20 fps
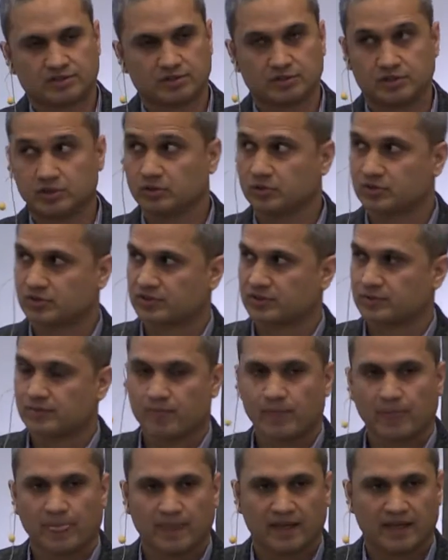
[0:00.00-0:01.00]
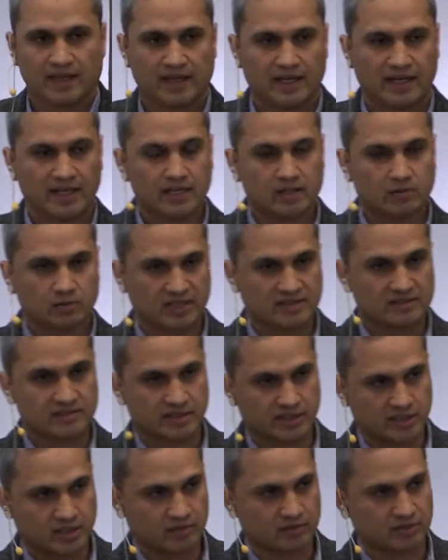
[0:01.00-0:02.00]
to use end-to-end
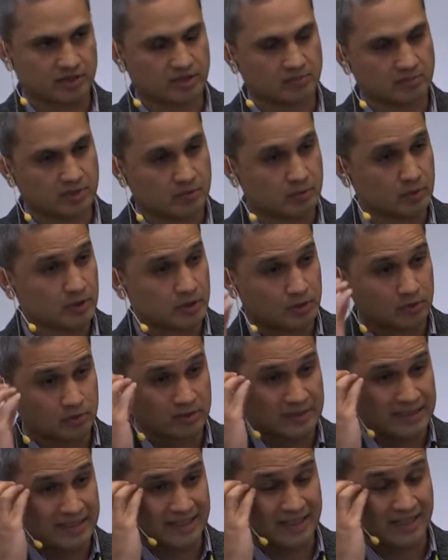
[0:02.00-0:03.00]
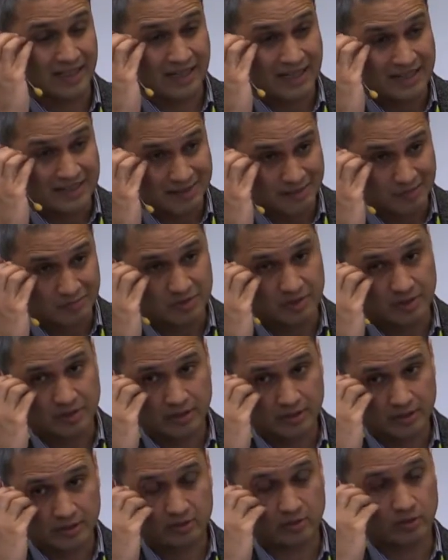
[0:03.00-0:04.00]
security between two data items,
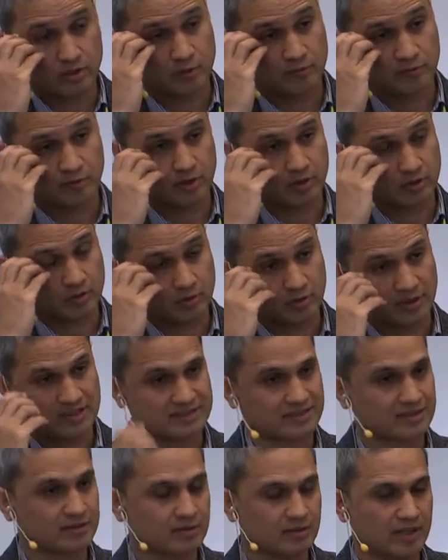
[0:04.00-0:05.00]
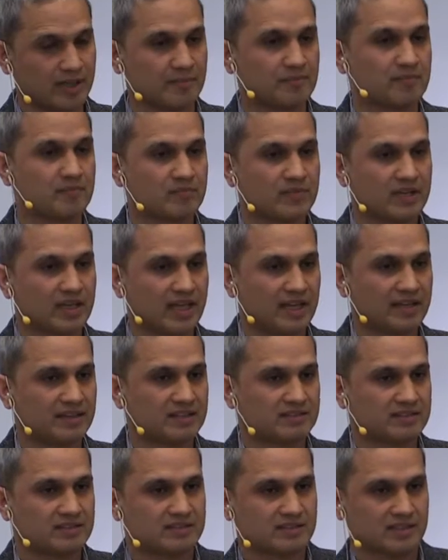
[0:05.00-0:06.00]
you go for OS GoApp. And
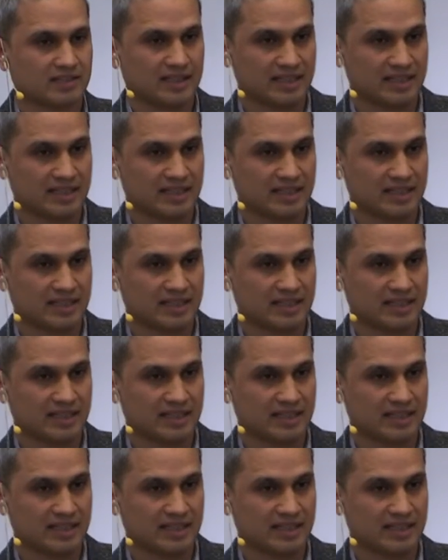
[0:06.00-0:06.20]
this is the